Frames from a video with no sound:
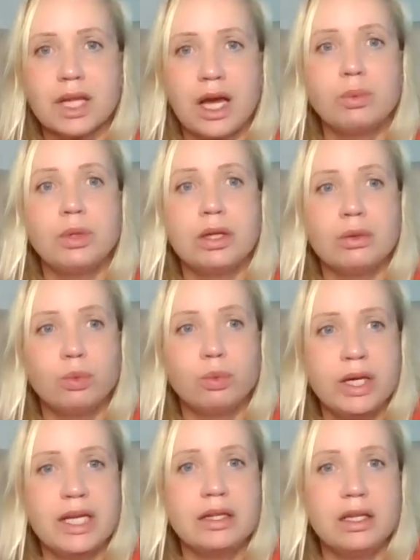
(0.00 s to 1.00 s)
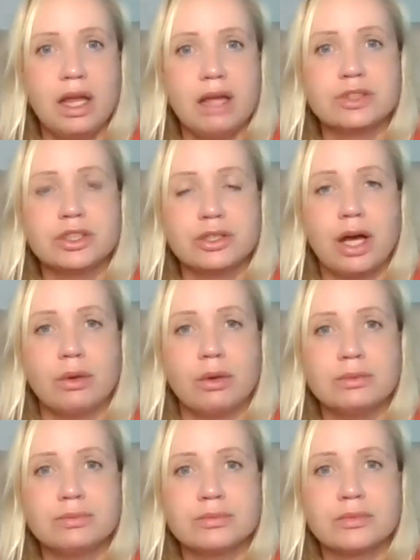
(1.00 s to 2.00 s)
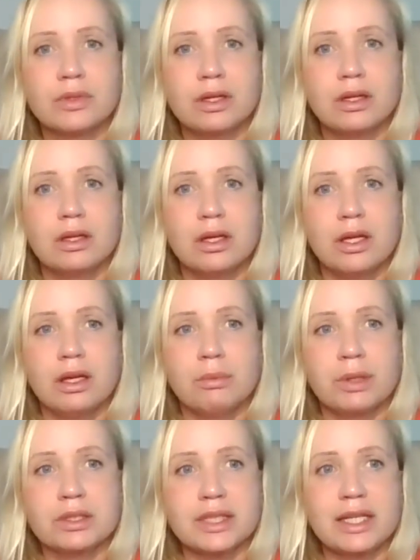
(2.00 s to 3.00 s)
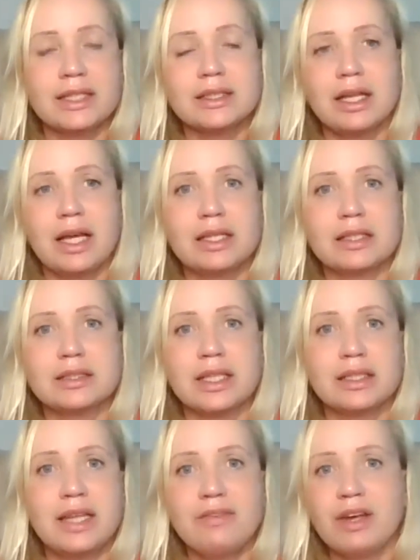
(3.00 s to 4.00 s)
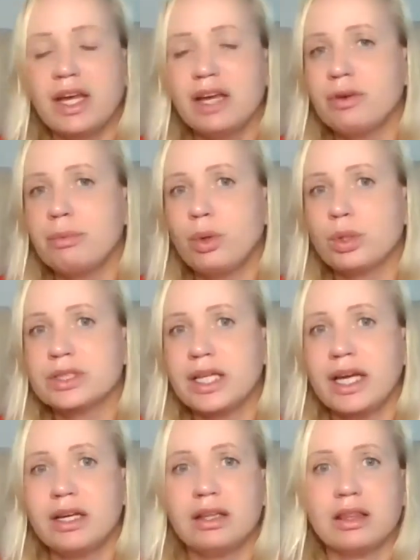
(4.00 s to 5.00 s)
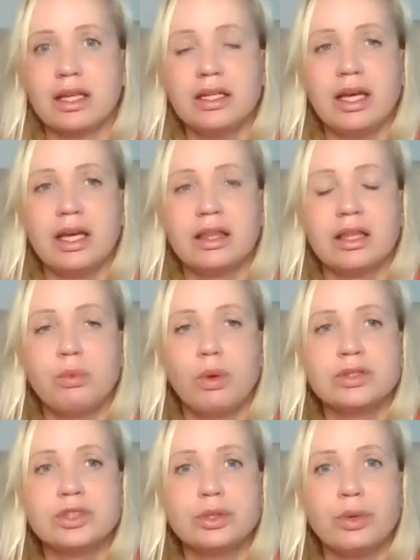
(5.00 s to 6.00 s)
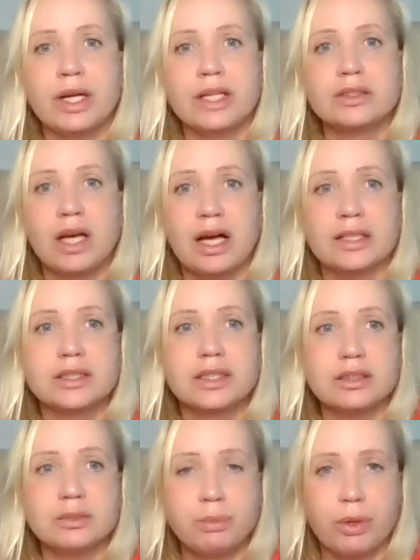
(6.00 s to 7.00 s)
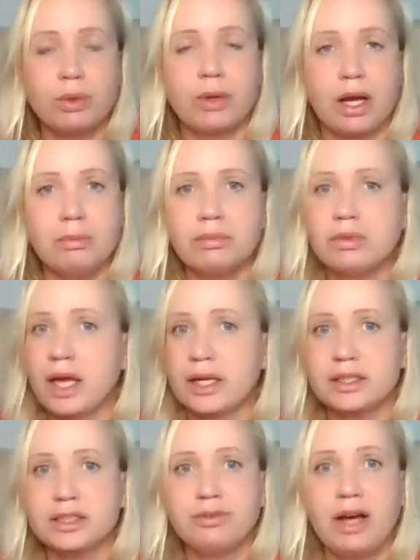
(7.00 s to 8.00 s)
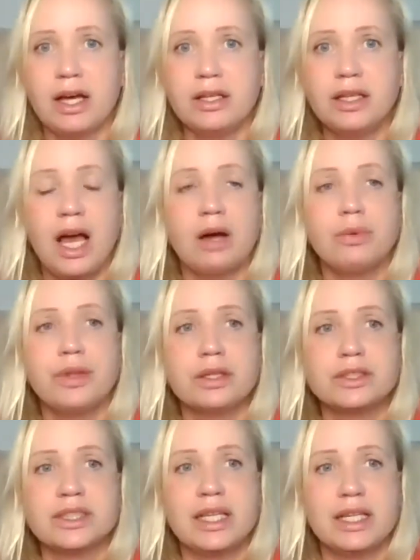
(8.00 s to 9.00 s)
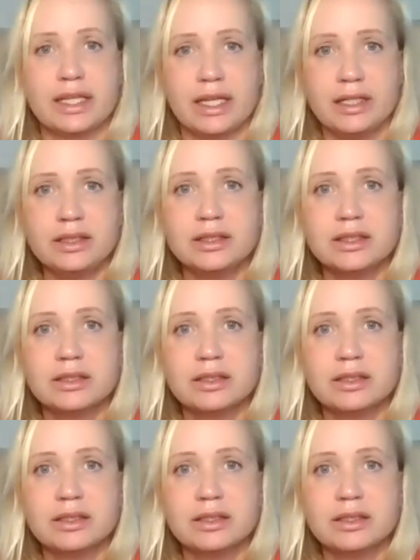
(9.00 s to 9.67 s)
I would really love to know, because I get clients that never ever bought anything and they want to create a high ticket program. That is fine, out there selling it,